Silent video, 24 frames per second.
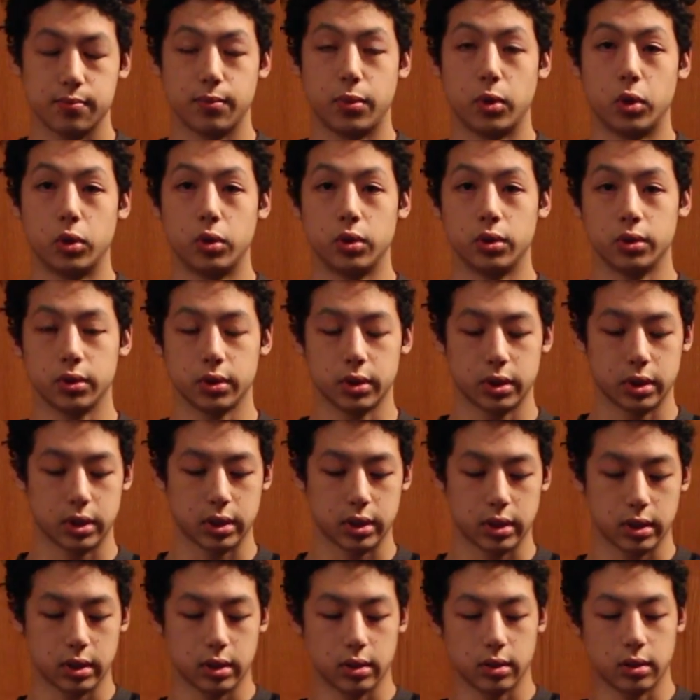
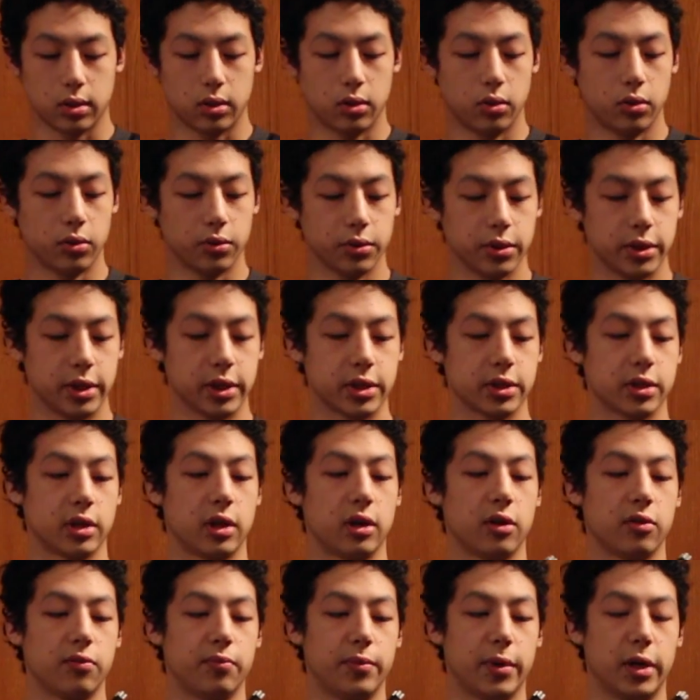poles hold the
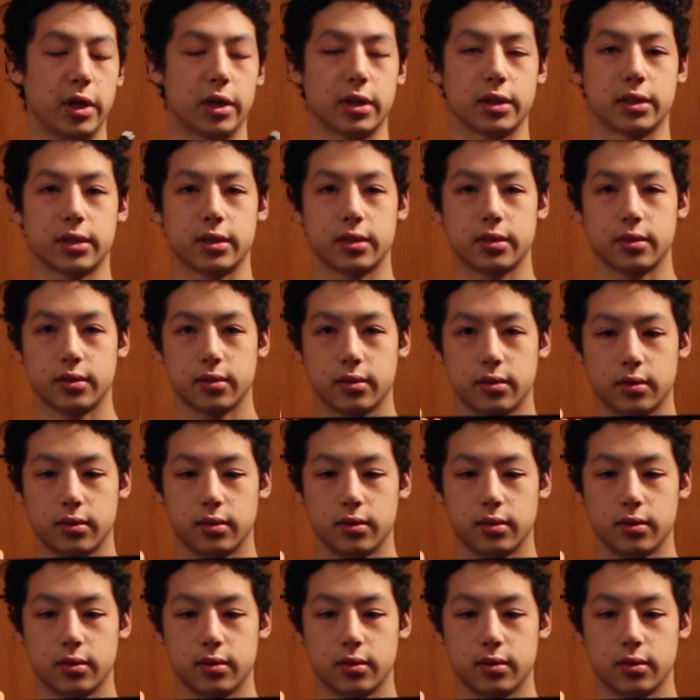softbox